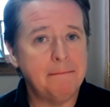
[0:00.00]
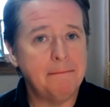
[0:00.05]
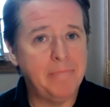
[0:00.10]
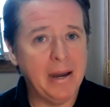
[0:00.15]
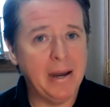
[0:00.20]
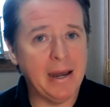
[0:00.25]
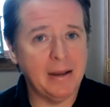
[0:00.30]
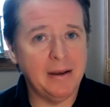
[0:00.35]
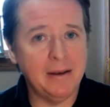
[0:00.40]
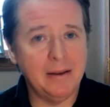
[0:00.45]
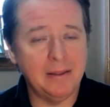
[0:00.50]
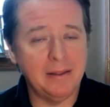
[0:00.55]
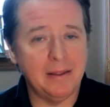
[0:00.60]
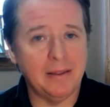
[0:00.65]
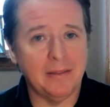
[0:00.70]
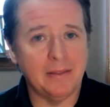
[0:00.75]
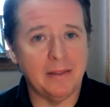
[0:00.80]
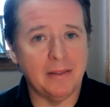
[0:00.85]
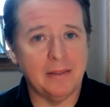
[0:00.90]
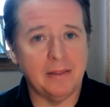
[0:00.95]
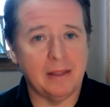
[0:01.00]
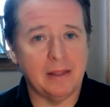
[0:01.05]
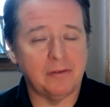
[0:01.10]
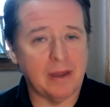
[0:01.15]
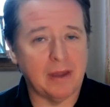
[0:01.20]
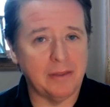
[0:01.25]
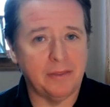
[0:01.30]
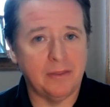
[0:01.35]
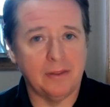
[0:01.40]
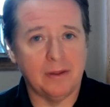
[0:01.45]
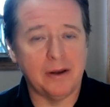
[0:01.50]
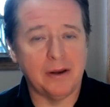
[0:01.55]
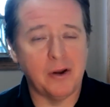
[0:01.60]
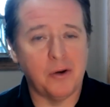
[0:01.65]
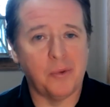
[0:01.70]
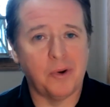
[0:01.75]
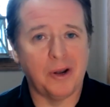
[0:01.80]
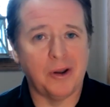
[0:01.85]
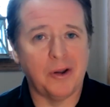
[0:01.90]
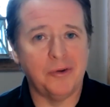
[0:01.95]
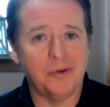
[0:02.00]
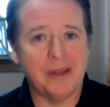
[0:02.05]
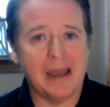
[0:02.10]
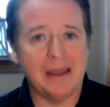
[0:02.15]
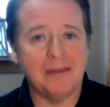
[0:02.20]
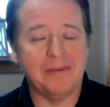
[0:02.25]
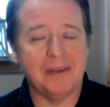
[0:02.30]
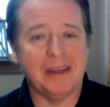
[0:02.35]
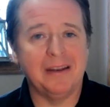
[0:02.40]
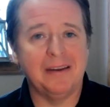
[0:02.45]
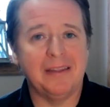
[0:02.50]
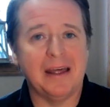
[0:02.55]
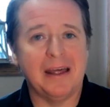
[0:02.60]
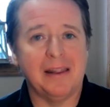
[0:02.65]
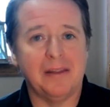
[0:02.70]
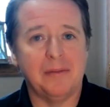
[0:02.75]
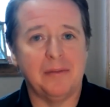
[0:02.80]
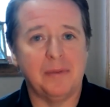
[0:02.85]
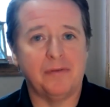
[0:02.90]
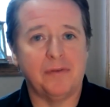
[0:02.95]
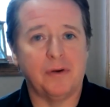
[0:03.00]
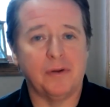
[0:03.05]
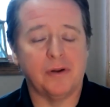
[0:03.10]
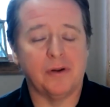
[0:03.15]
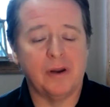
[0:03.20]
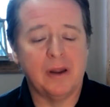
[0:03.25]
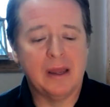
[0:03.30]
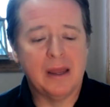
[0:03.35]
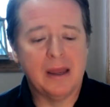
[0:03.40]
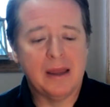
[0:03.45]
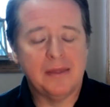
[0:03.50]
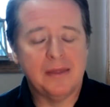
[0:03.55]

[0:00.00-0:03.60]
But that's I know we're going to go diving into that a little bit further.